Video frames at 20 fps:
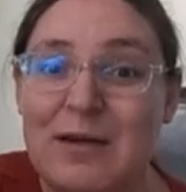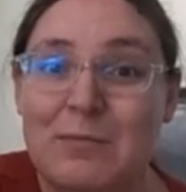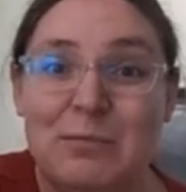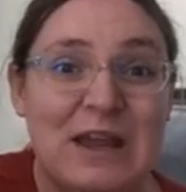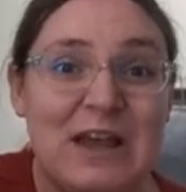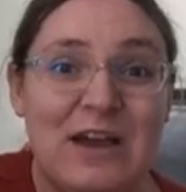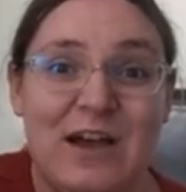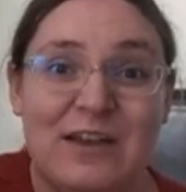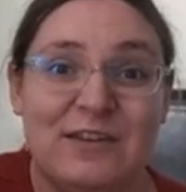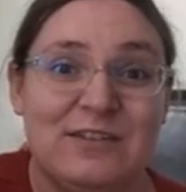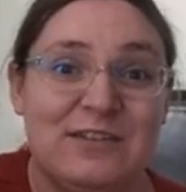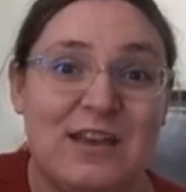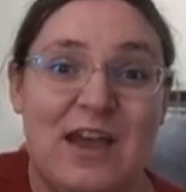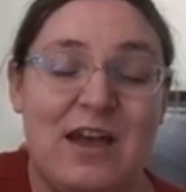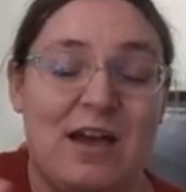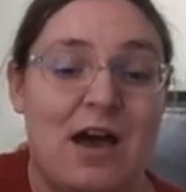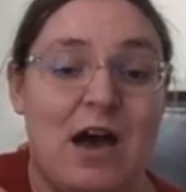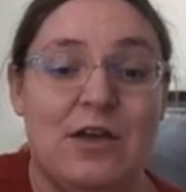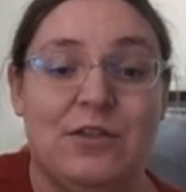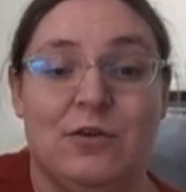because
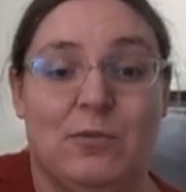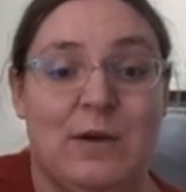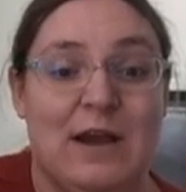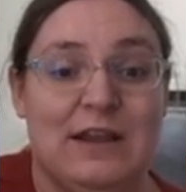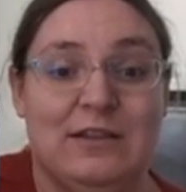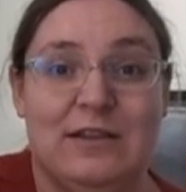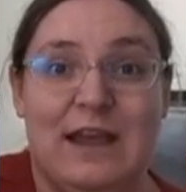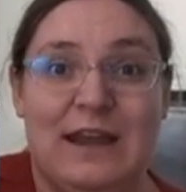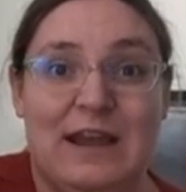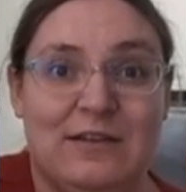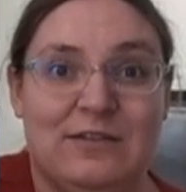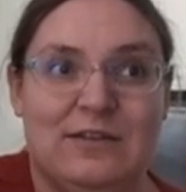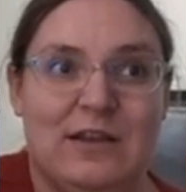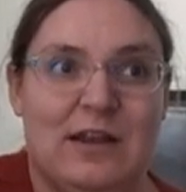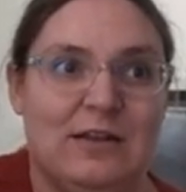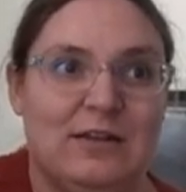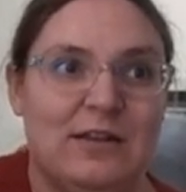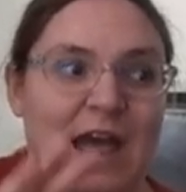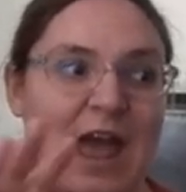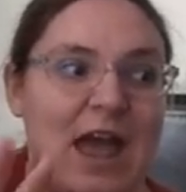eh, otherwise, like I
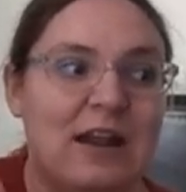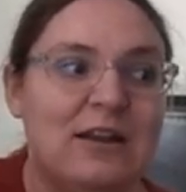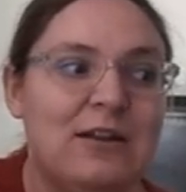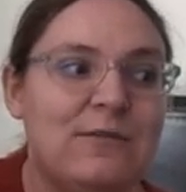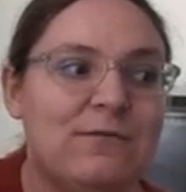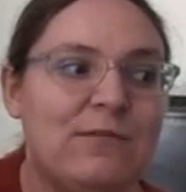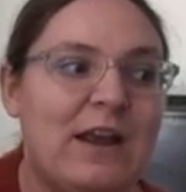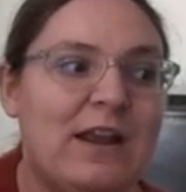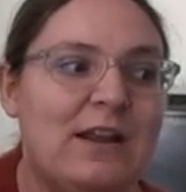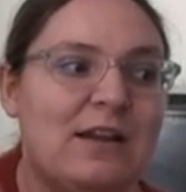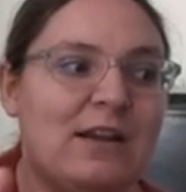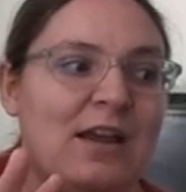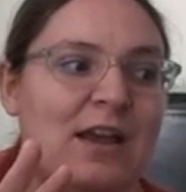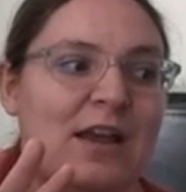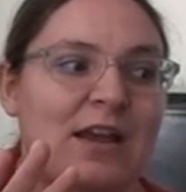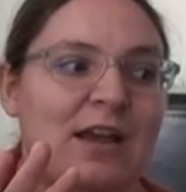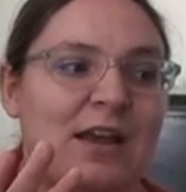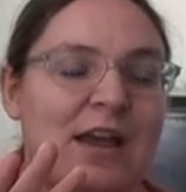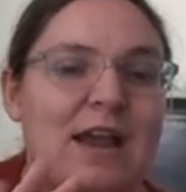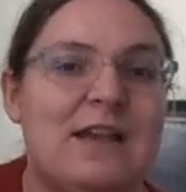said, the Eddie fight
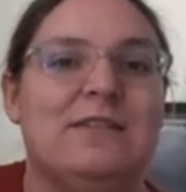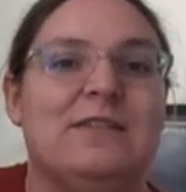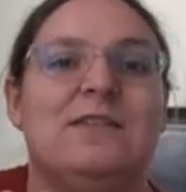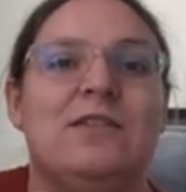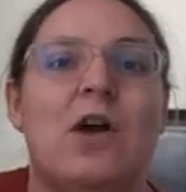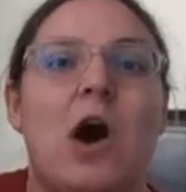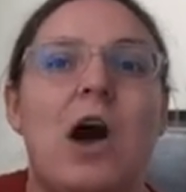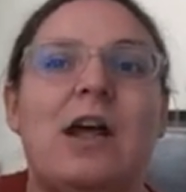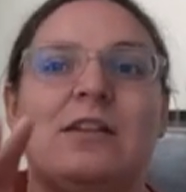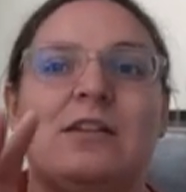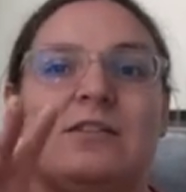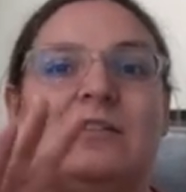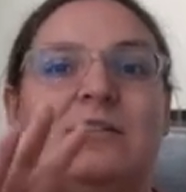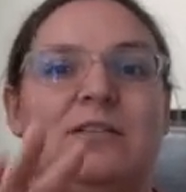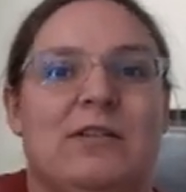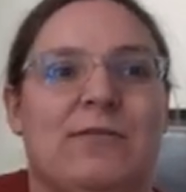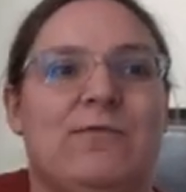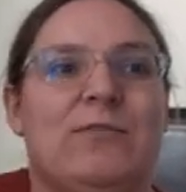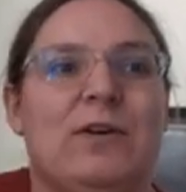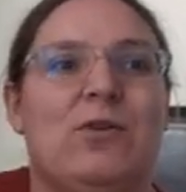it's not
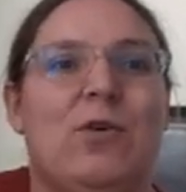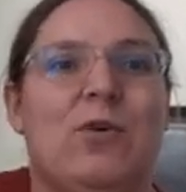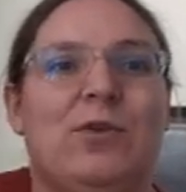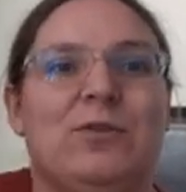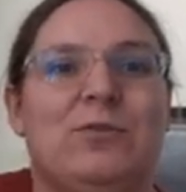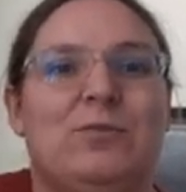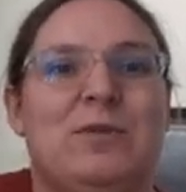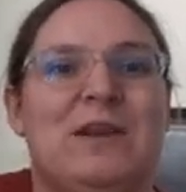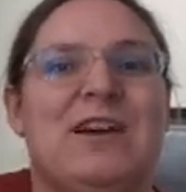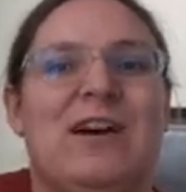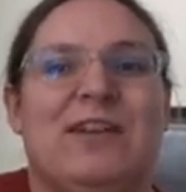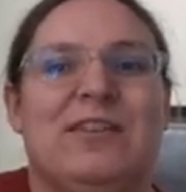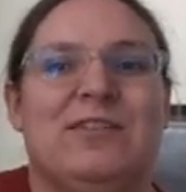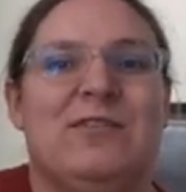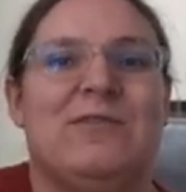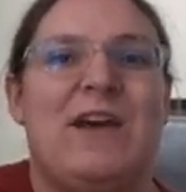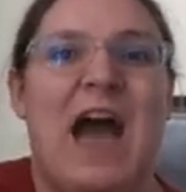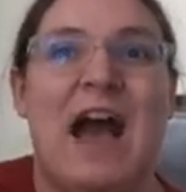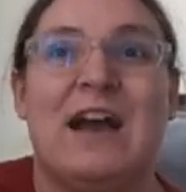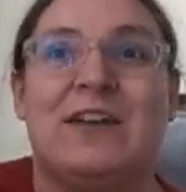difficult because
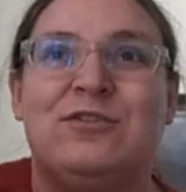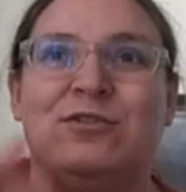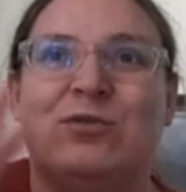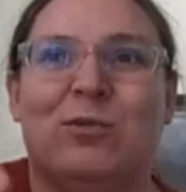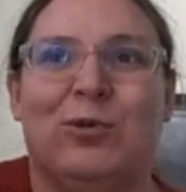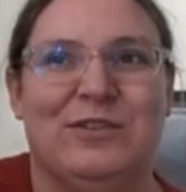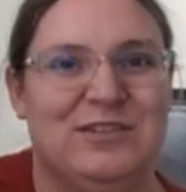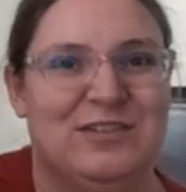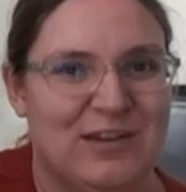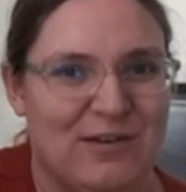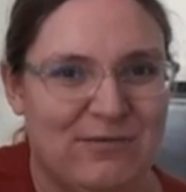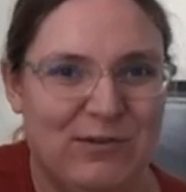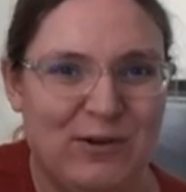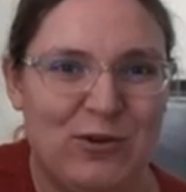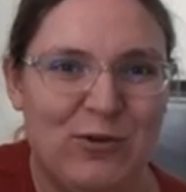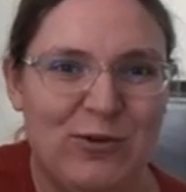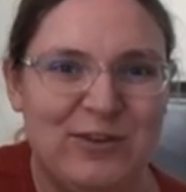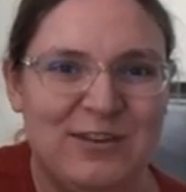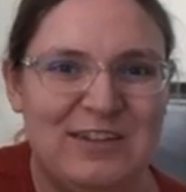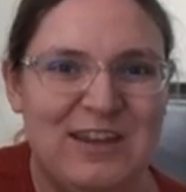of actual
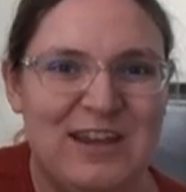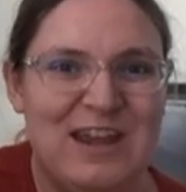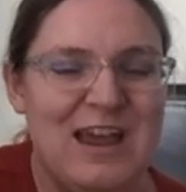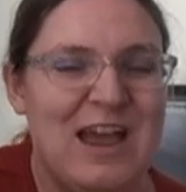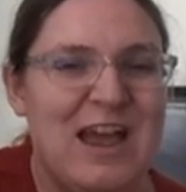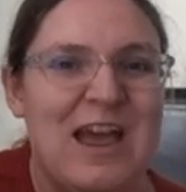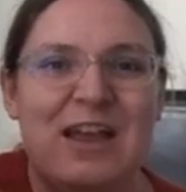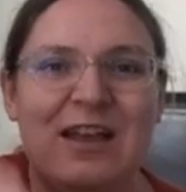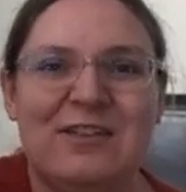difficulty.